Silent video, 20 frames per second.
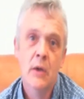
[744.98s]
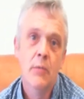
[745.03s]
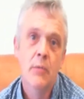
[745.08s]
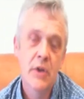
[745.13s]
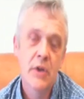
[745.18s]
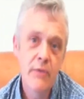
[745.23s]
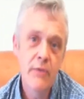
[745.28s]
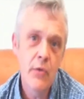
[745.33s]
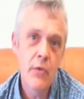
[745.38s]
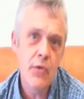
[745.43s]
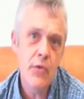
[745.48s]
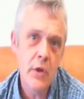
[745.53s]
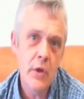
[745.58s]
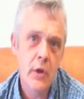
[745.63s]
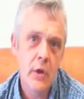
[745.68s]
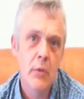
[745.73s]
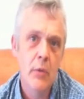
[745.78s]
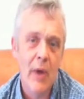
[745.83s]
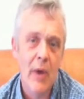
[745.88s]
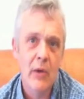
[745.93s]
but if you
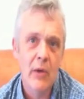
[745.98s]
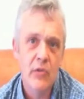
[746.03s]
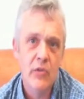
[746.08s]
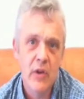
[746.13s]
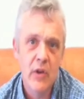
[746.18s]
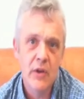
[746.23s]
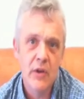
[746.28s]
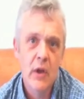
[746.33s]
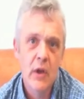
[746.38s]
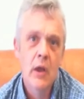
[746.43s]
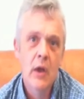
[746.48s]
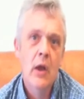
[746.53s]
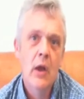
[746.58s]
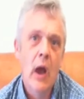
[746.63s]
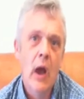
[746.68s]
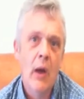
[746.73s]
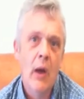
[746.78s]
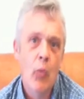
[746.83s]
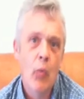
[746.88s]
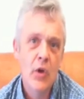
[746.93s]
think about it
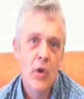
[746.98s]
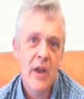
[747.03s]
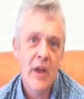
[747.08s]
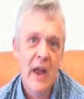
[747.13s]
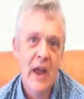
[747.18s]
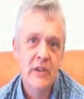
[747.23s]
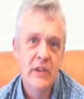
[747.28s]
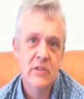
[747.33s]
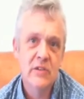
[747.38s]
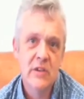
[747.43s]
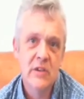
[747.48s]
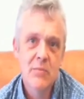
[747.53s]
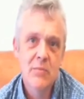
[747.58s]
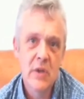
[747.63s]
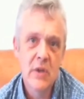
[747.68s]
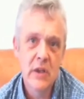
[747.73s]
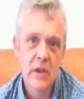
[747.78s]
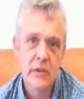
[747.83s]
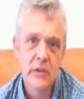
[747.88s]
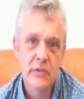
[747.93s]
and what it actually
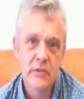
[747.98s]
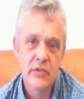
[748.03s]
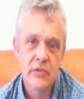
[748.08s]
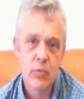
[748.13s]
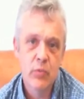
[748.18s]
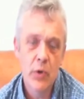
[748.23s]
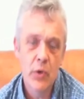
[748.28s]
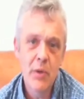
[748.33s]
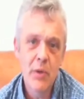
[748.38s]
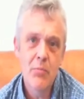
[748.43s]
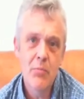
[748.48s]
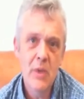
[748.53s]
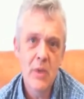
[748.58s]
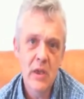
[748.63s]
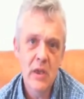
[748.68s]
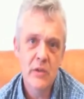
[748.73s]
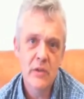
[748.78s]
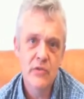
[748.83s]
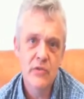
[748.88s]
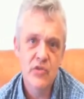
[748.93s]
means, what it
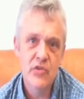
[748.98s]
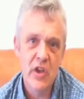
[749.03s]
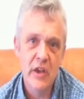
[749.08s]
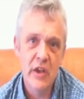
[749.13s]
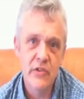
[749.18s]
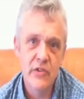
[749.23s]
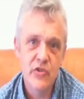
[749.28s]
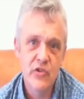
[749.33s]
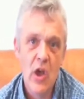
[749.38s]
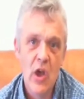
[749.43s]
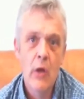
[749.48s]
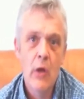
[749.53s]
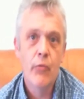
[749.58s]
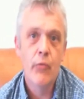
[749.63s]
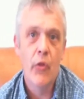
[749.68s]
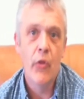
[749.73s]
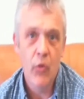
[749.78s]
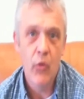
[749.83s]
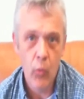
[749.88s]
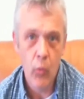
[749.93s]
means is
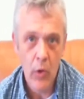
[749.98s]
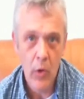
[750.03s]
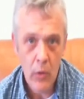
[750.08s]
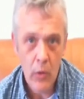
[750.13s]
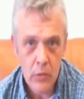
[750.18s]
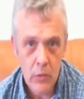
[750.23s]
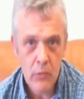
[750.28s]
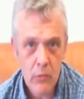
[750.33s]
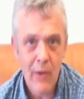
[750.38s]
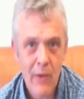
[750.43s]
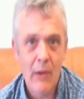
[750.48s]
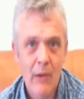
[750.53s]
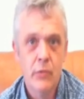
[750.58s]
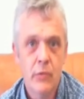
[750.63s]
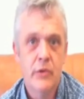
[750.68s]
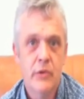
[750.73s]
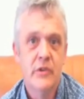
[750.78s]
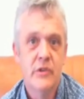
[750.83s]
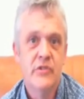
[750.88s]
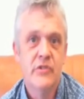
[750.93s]
that the world
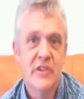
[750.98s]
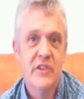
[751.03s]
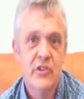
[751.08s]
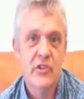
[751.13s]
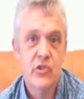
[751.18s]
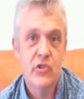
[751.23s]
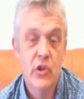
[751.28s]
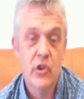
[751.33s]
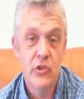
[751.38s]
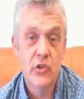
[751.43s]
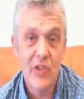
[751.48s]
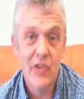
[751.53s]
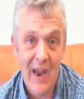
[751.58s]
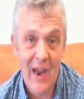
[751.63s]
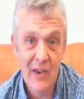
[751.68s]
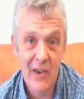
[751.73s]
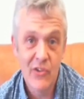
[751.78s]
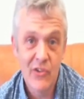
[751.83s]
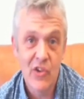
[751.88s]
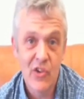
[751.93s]
around us as a
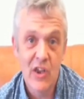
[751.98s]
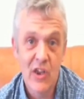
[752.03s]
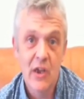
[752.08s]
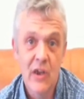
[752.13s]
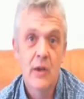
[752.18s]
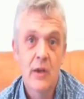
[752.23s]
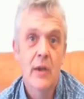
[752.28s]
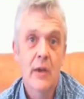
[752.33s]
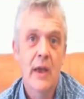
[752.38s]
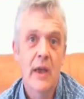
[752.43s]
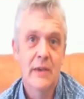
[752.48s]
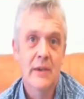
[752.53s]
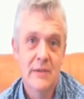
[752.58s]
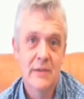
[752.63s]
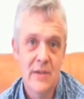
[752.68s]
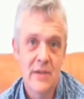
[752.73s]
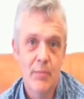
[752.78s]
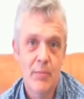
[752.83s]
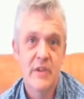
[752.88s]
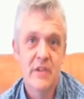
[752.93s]
totality
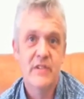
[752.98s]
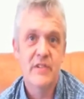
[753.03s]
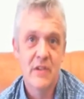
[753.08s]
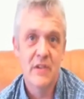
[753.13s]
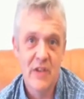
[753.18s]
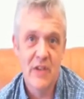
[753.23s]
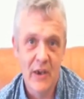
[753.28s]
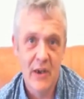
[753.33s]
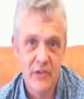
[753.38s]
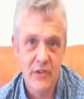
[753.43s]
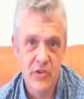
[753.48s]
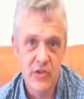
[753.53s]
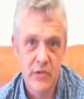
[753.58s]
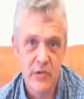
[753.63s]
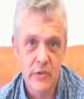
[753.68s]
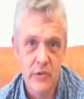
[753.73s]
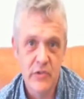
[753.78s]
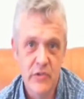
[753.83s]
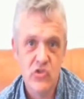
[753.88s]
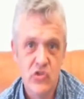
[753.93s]
exhibits
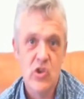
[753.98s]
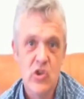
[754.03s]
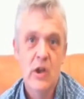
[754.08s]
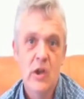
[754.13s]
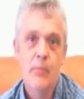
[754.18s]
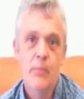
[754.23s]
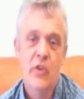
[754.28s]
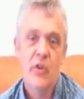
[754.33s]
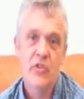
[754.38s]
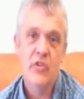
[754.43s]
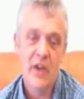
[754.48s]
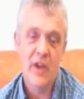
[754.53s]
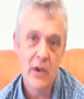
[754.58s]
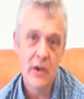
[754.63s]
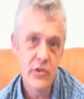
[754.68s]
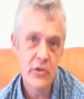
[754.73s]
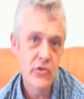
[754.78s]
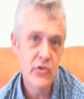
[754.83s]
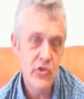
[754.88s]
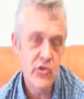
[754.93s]
intelligence.
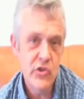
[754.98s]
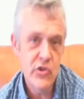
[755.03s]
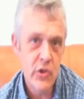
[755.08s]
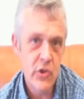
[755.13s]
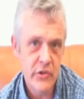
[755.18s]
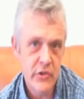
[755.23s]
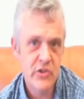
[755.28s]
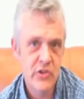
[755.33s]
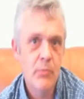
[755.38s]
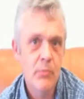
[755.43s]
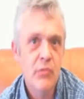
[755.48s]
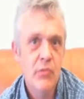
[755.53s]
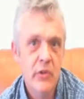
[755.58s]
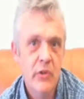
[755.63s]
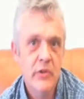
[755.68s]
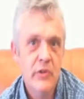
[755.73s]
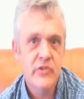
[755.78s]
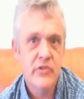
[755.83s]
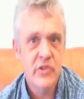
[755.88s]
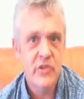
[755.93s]
Intelligence is not
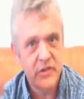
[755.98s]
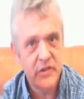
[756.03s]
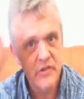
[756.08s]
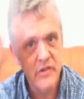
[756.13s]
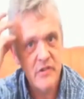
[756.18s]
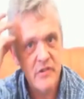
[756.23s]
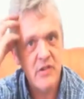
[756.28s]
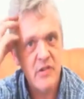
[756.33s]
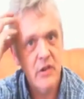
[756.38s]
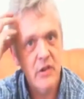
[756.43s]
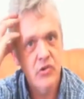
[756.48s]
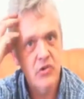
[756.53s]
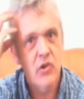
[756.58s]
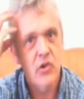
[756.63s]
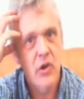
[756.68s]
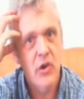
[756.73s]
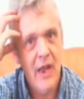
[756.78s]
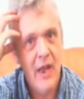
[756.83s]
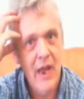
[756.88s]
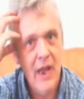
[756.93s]
something that sits inside
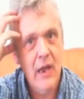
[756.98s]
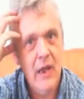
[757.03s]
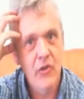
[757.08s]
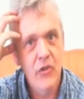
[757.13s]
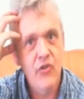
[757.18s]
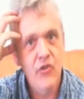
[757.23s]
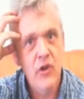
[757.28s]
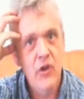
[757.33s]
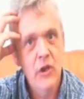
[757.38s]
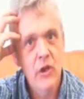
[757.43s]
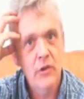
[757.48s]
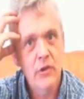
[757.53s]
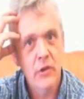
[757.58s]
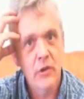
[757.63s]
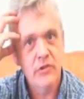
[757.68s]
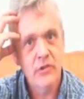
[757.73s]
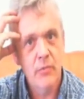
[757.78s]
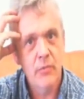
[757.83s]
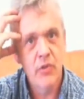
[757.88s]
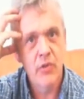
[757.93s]
your head,
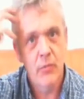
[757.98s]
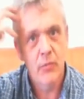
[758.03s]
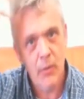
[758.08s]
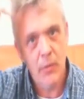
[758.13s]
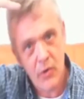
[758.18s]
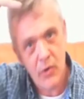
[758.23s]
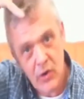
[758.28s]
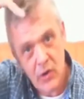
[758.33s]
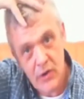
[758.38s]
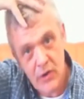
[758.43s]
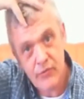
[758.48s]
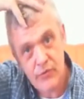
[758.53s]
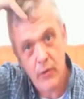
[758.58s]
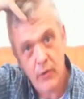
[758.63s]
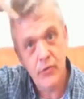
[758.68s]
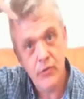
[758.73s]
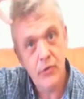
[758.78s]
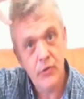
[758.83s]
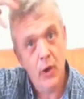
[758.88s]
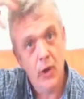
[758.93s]
not something where we can lift
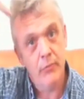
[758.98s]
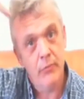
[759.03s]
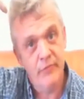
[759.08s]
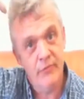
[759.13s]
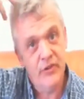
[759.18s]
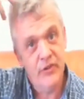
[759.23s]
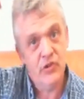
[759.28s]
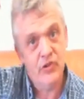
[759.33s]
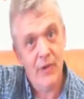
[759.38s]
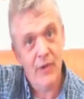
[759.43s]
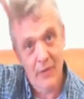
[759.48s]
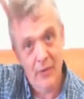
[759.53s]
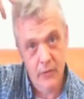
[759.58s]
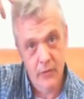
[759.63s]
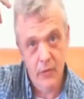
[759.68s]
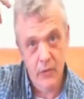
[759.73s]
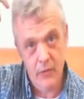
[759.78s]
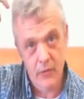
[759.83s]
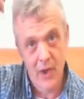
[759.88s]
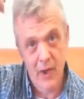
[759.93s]
off the top, fish around
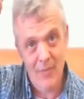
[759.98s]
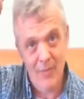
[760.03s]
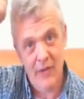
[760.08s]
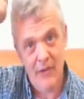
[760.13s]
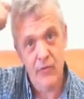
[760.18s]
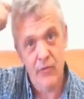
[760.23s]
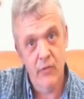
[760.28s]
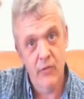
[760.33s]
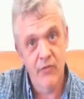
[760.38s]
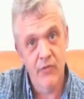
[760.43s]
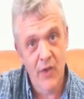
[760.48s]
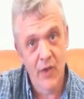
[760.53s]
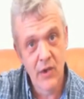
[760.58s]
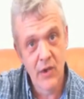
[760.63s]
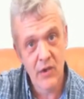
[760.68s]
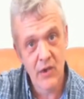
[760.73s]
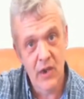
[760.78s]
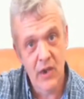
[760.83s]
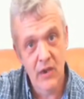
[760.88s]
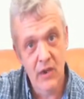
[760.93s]
in the grey matter and
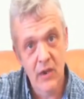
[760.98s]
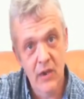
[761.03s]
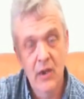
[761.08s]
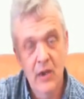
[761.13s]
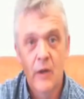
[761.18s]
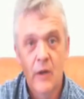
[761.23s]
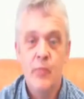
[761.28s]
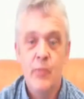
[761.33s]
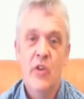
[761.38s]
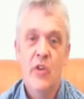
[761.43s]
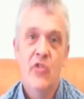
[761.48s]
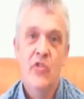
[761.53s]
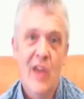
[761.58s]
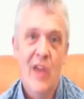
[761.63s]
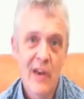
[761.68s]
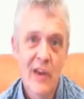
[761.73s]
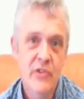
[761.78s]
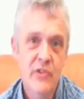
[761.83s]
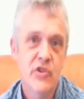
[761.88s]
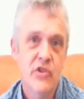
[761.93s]
find it.
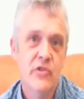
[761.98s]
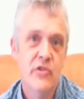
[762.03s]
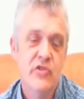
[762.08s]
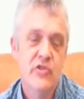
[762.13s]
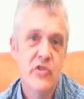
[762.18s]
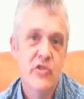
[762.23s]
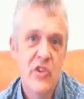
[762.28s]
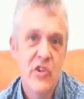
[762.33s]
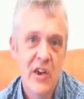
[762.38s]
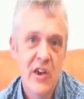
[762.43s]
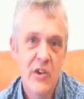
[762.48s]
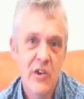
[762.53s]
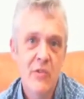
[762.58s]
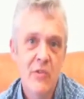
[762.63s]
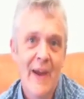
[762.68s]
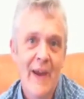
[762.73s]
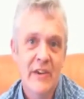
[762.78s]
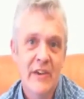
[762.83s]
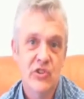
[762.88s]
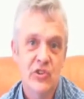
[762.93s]
Intelligence is an
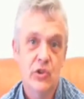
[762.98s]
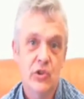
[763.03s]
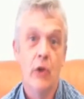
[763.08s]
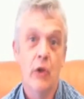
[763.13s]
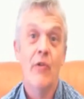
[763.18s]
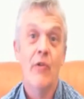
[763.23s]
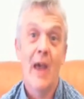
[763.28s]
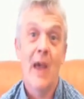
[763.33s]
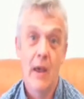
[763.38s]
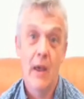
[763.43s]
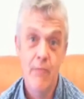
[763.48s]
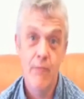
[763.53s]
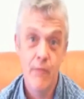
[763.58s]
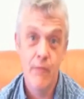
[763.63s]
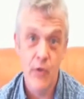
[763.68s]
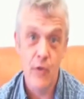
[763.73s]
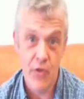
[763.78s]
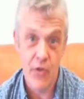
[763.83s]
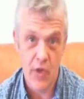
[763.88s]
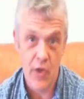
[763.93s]
interaction of
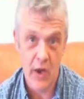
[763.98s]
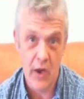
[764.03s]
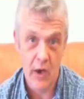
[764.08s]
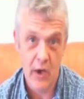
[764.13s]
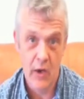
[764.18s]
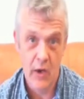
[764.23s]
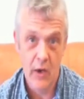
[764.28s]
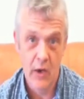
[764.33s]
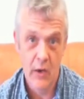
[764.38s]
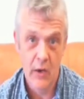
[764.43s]
everything.